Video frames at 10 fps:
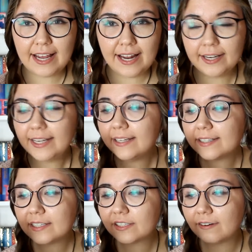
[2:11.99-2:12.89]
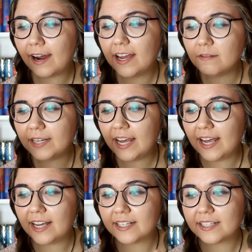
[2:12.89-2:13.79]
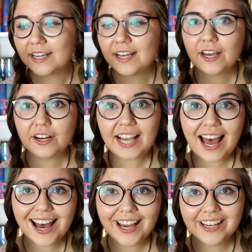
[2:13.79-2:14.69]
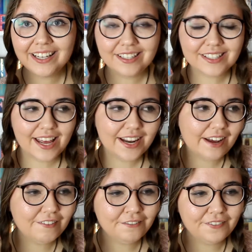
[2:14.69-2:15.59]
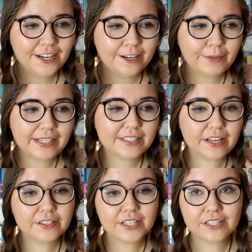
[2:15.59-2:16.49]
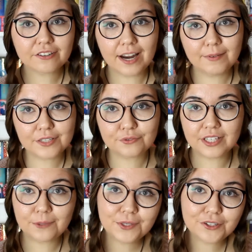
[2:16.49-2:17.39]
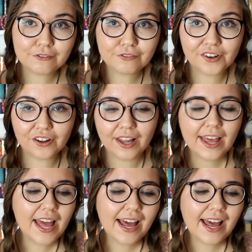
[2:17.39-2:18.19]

And he is described as kind and everything, but he's also described as really beautiful.